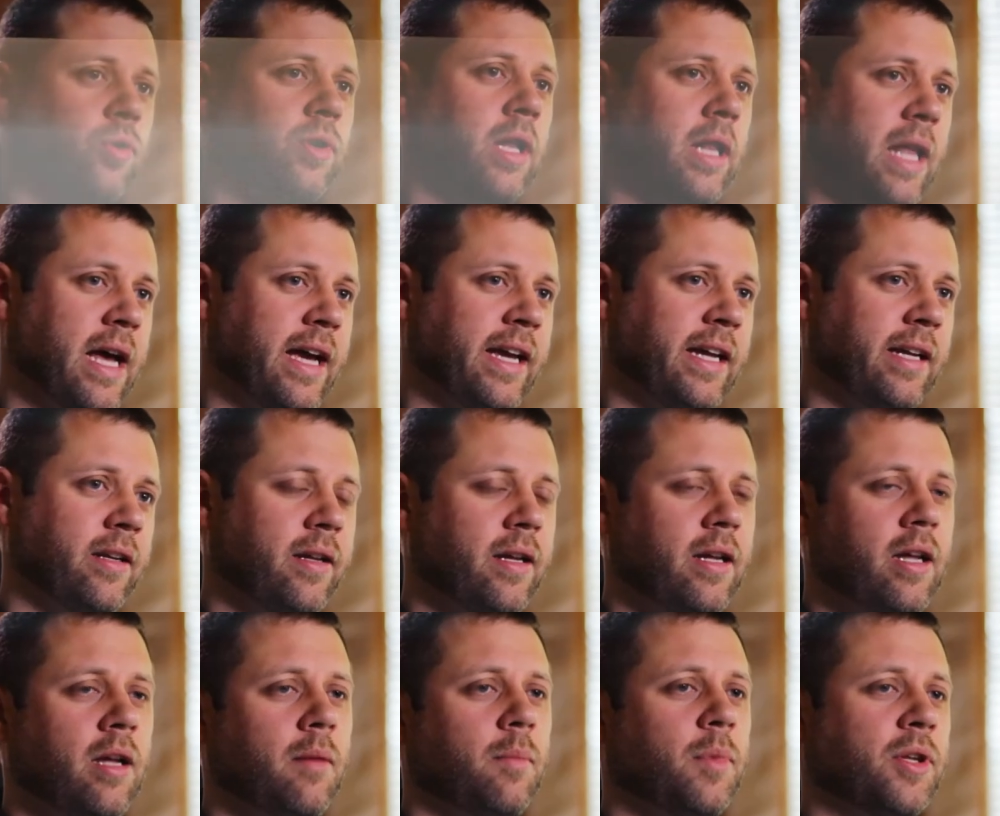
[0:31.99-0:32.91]
the light,
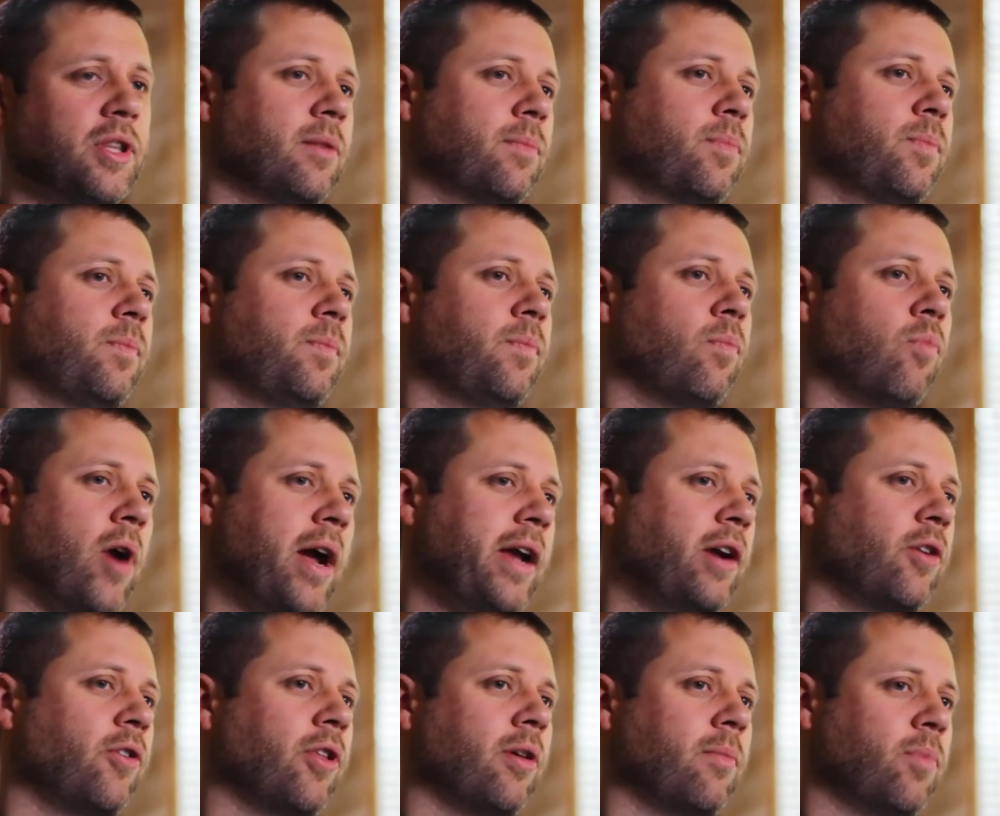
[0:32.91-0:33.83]
but the
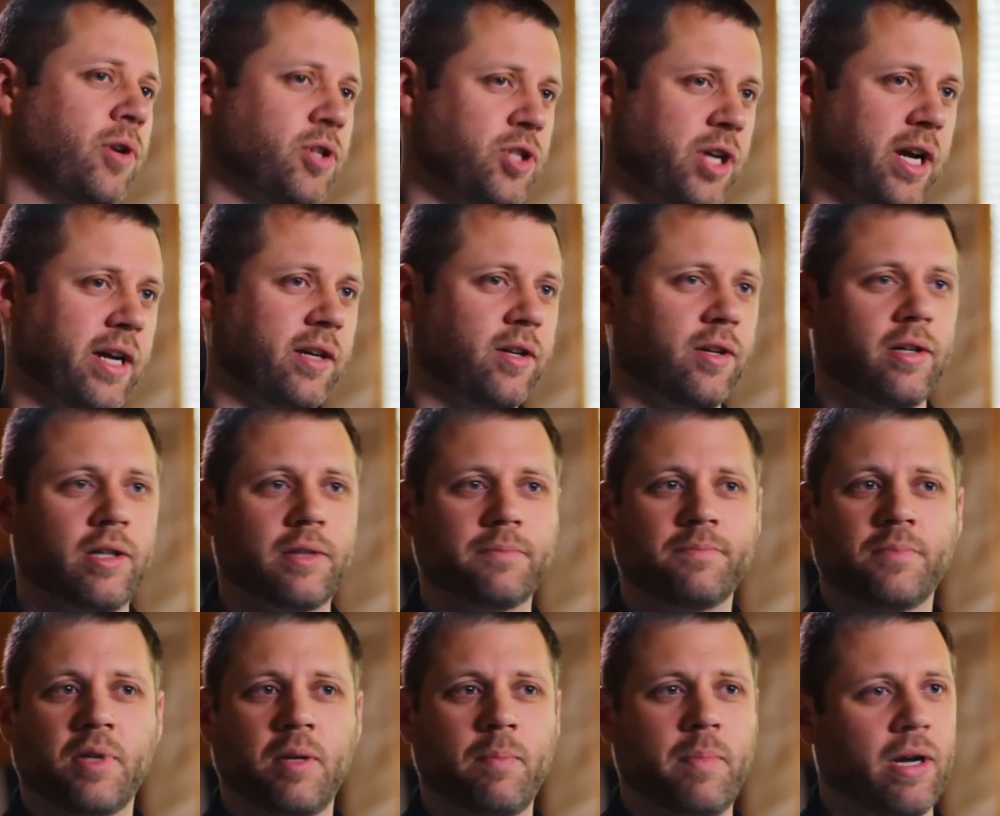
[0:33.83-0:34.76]
brighter the projector,
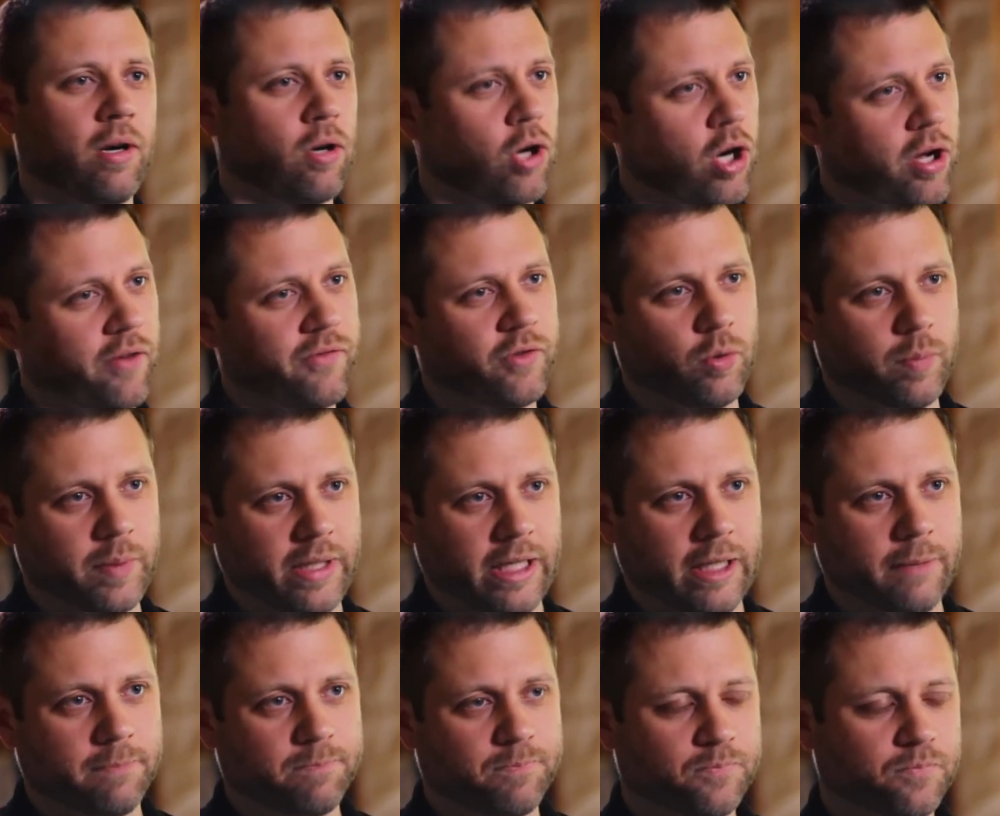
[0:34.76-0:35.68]
the better off you'll be.